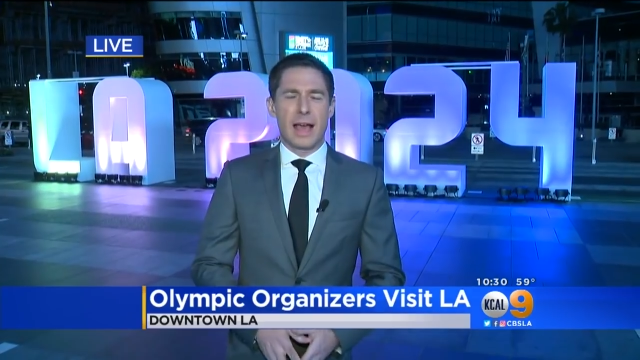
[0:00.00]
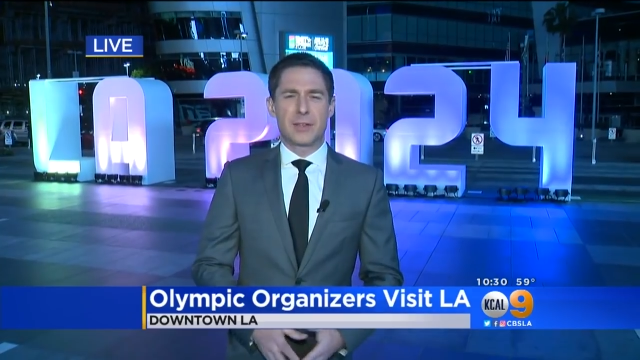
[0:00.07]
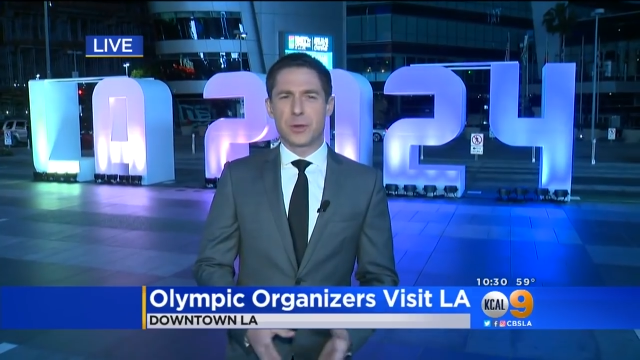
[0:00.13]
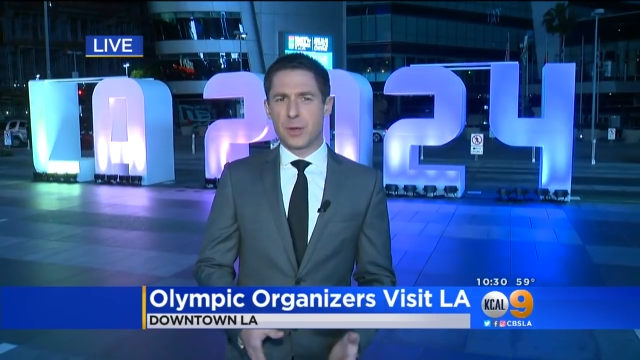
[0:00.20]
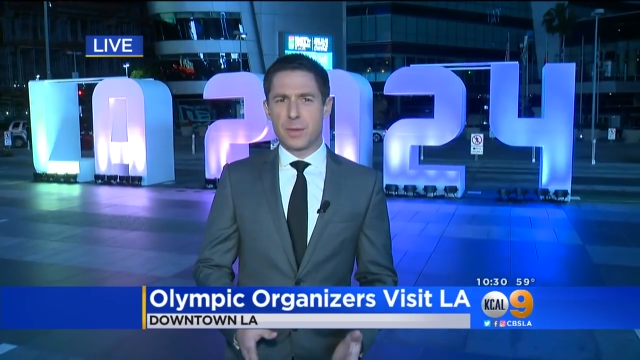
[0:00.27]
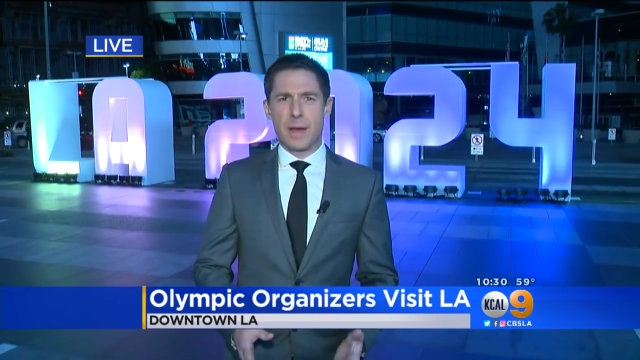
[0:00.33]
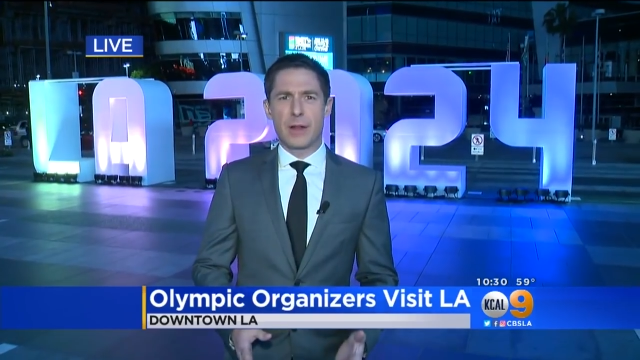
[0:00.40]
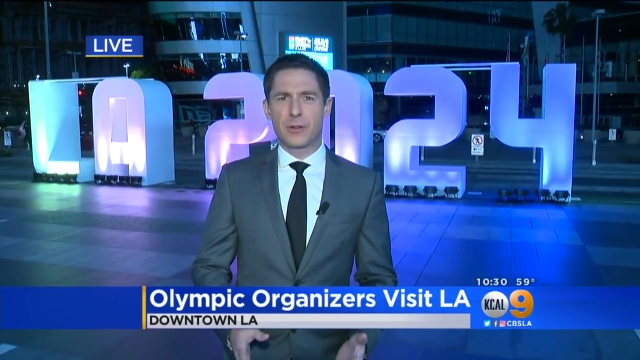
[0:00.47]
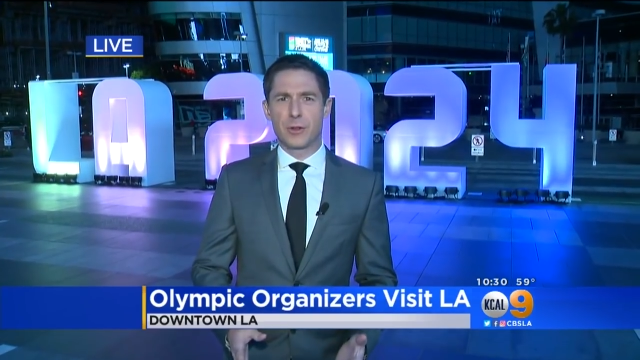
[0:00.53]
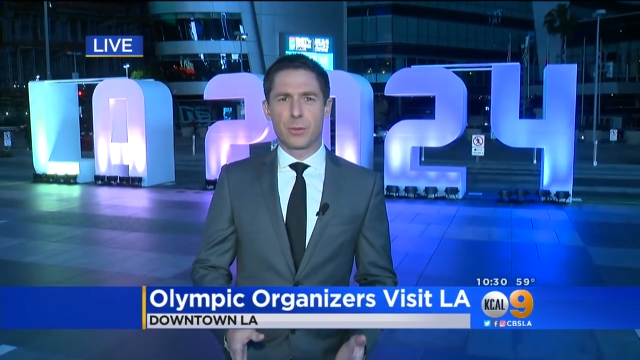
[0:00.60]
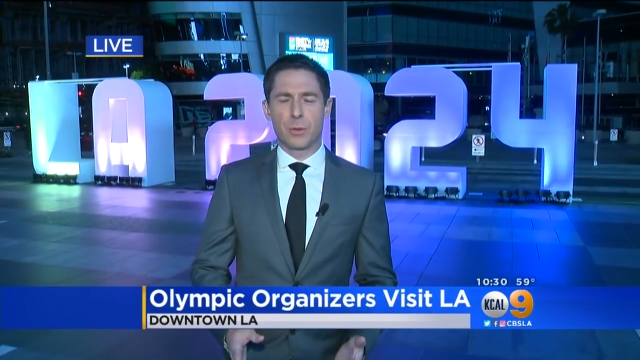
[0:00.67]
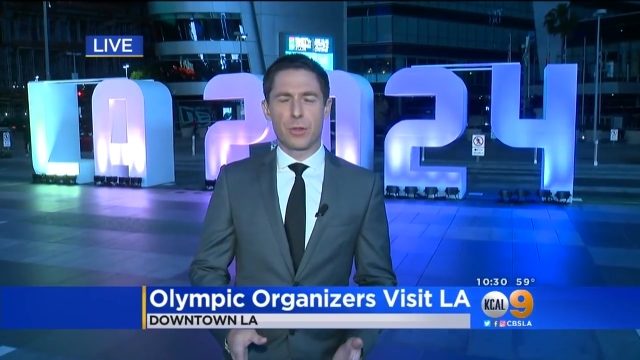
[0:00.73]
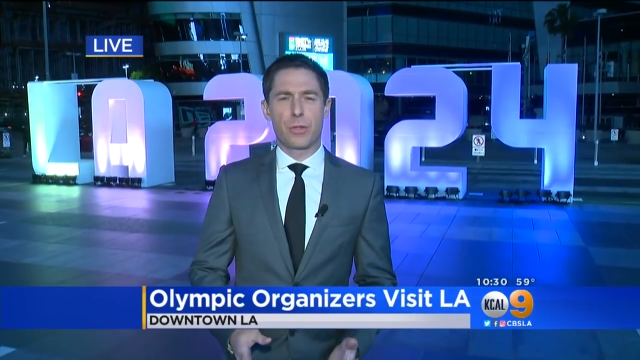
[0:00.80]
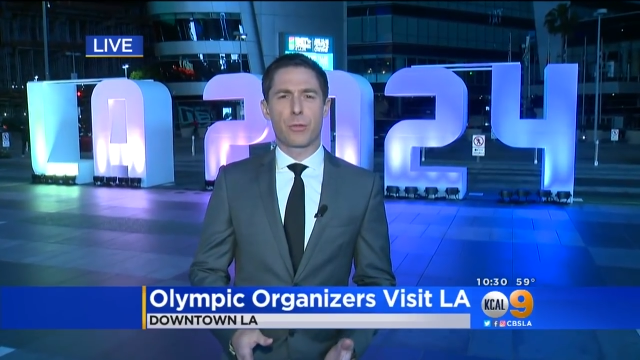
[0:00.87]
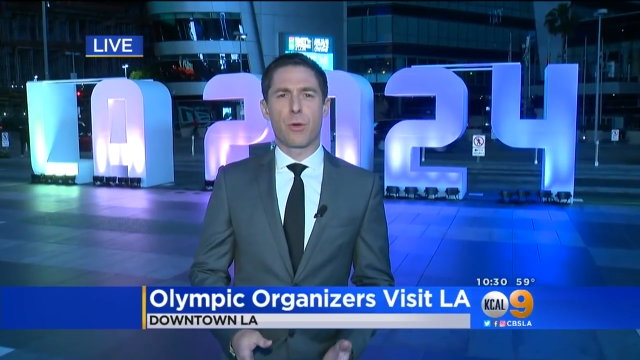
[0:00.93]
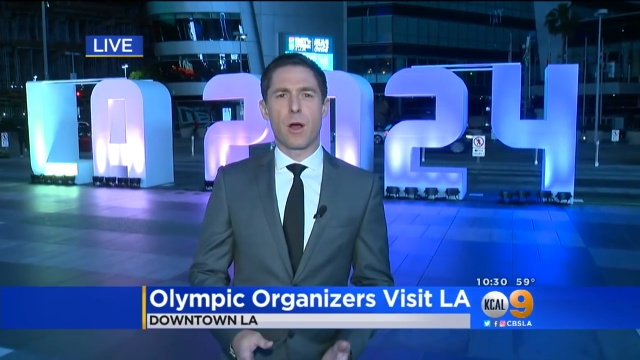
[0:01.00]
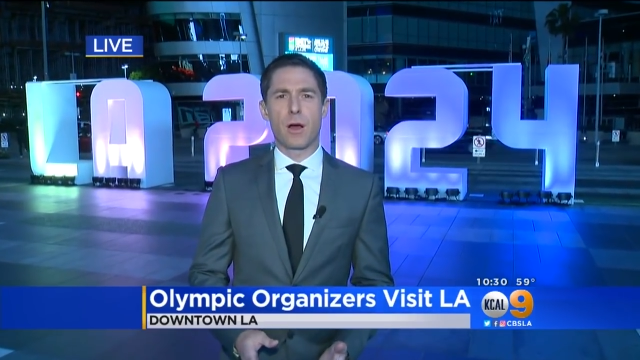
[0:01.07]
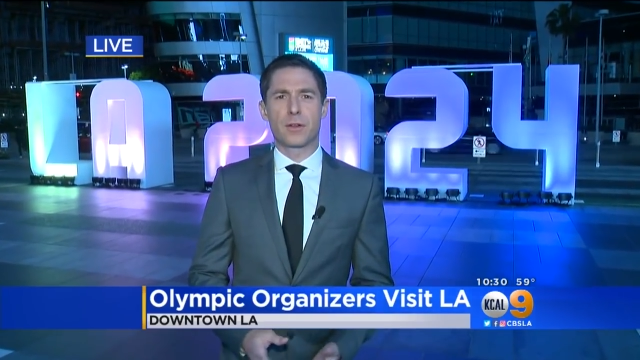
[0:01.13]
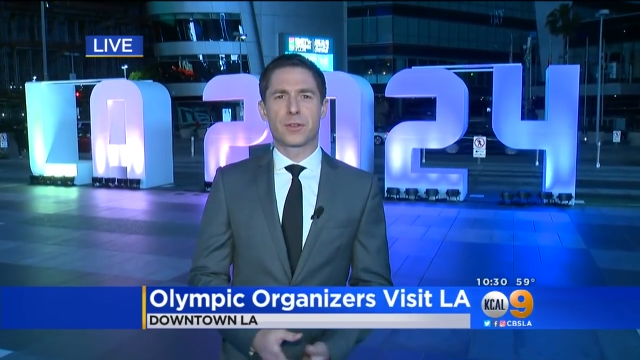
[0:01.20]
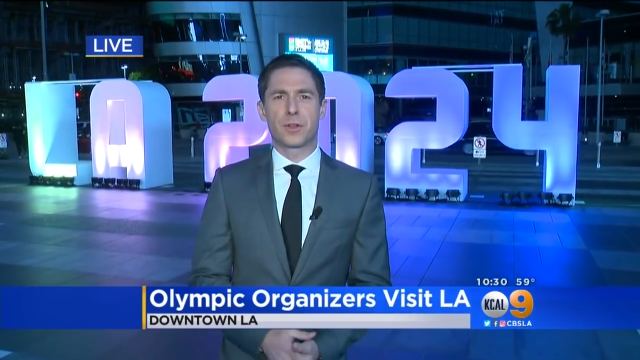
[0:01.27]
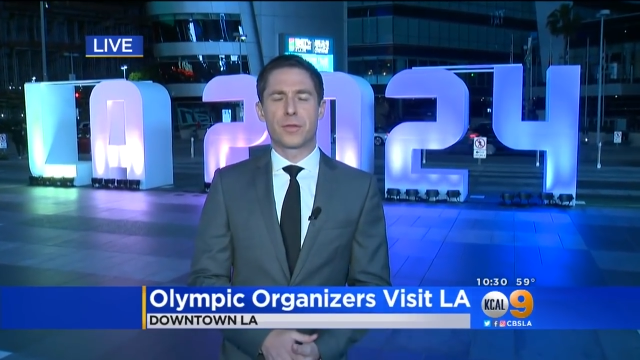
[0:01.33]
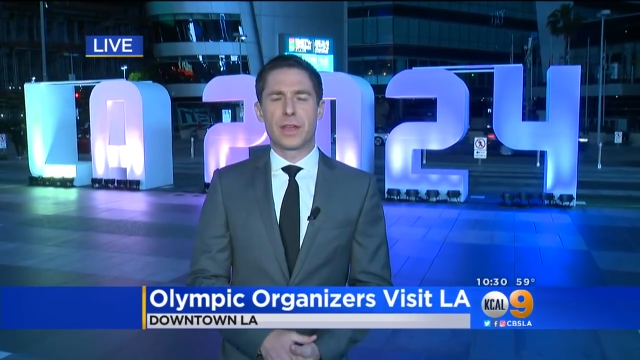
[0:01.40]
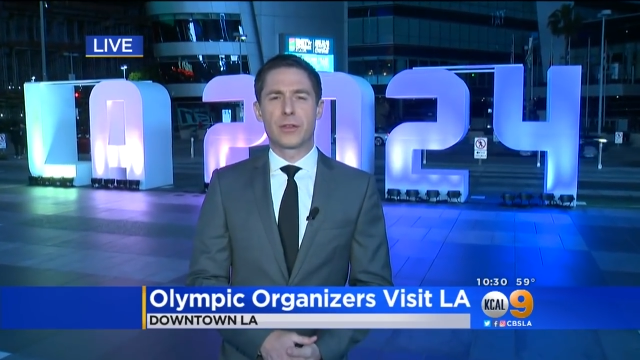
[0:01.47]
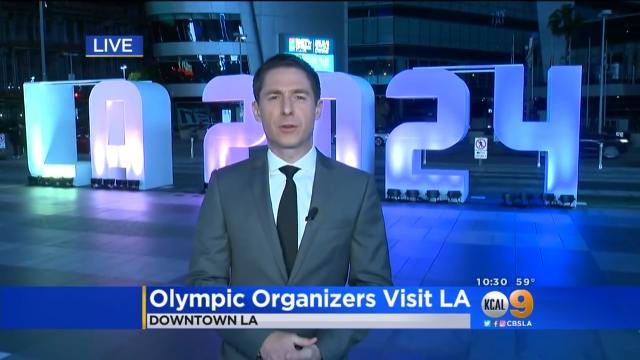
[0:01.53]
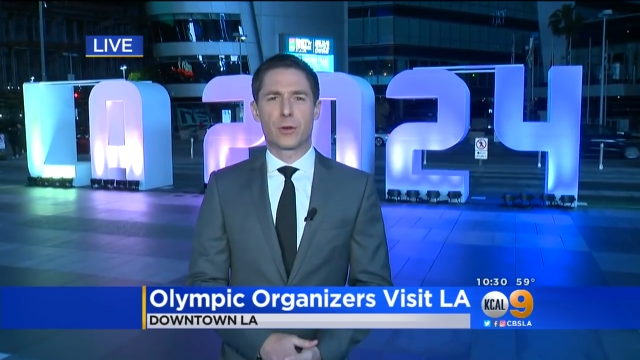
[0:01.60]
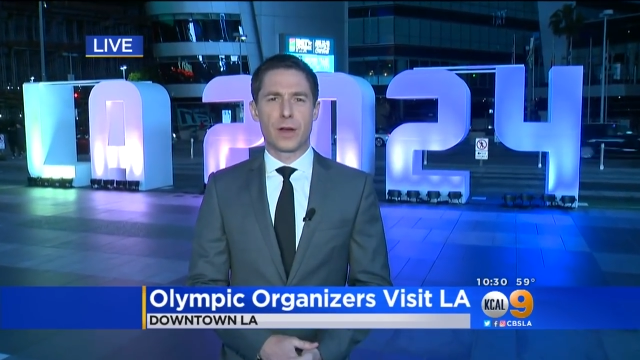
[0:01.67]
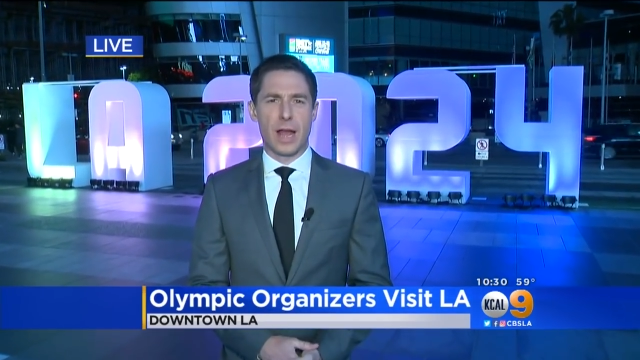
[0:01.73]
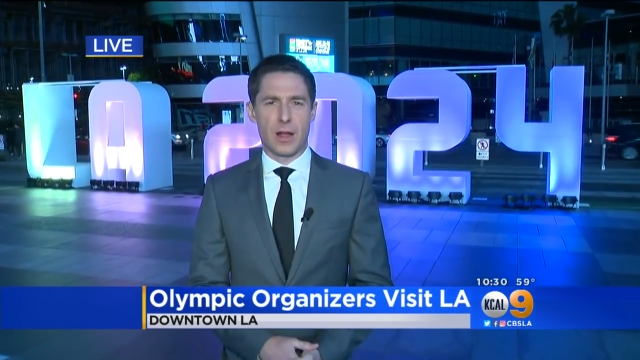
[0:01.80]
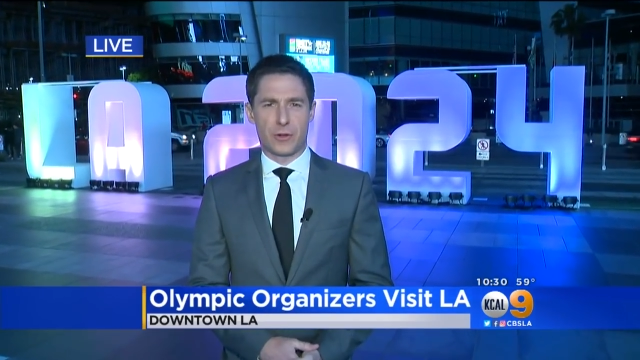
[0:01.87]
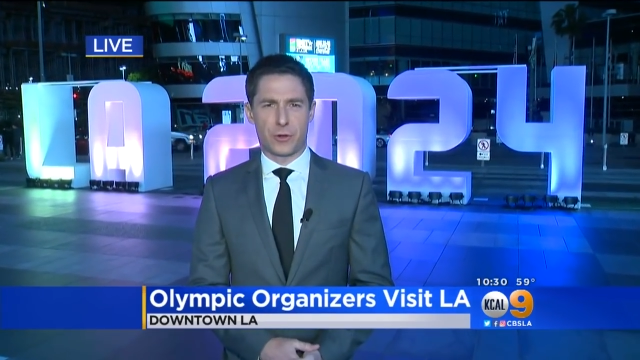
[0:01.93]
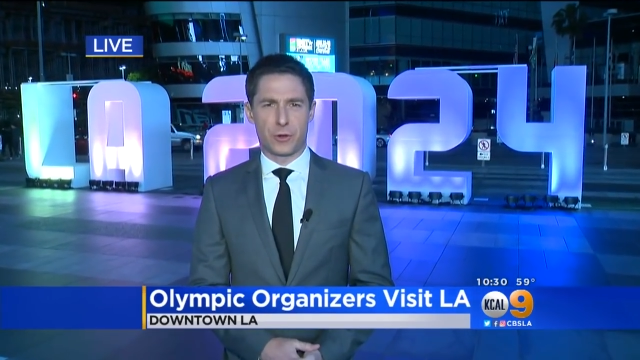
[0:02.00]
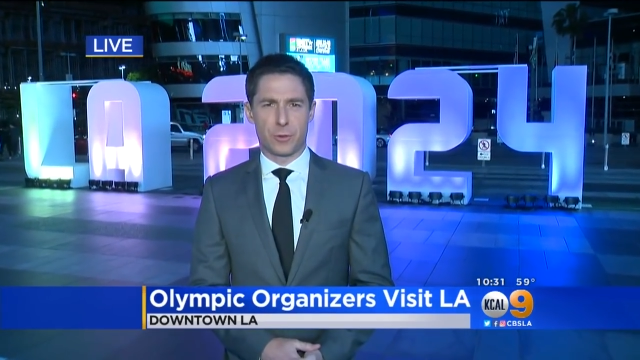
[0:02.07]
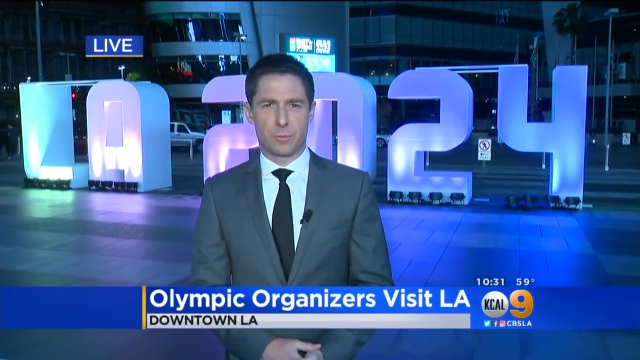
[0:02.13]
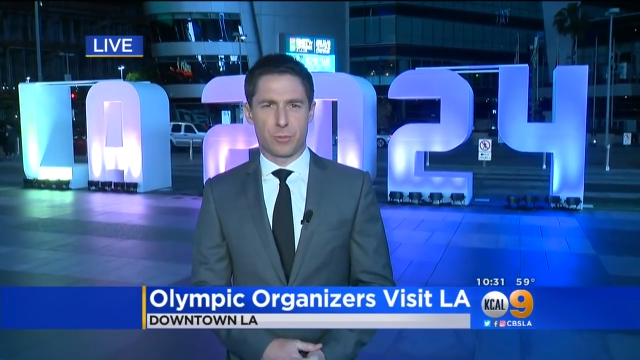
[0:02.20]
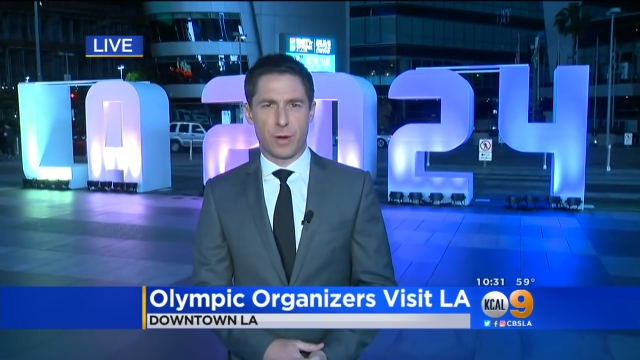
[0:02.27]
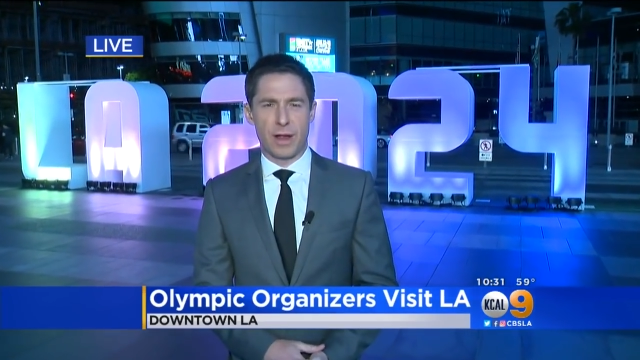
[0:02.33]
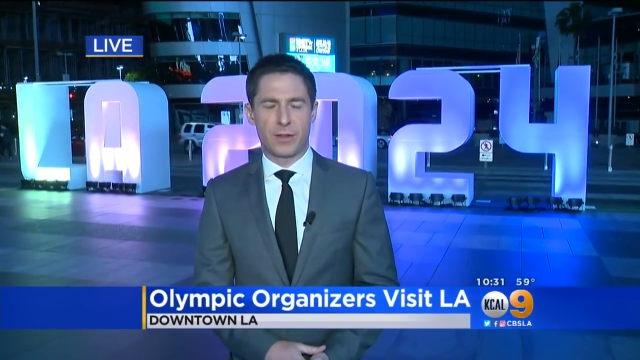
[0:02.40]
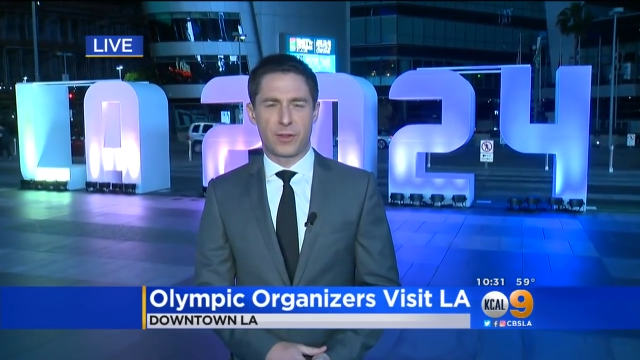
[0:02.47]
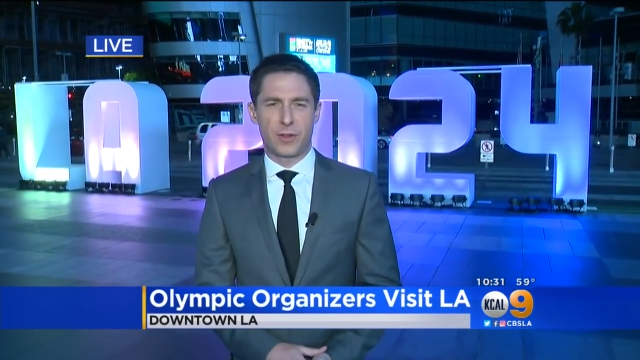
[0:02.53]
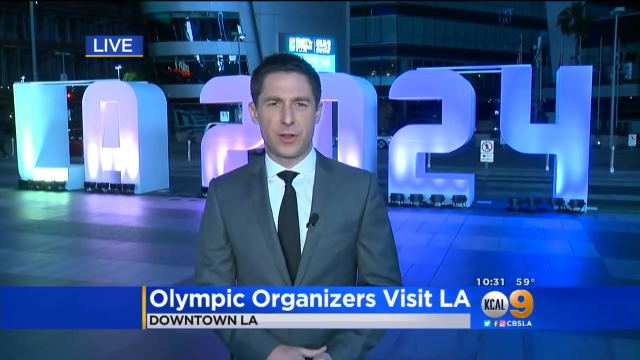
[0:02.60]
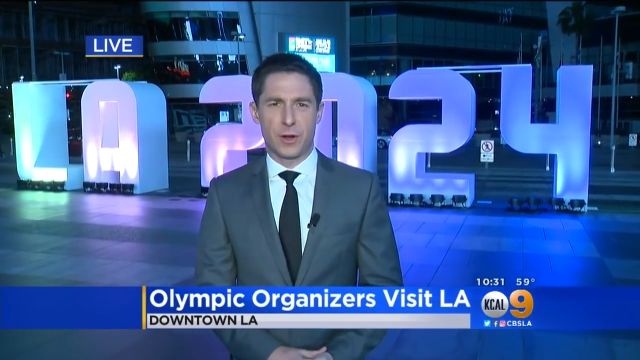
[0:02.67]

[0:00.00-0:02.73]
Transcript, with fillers: as you can imagine, there were throngs of international press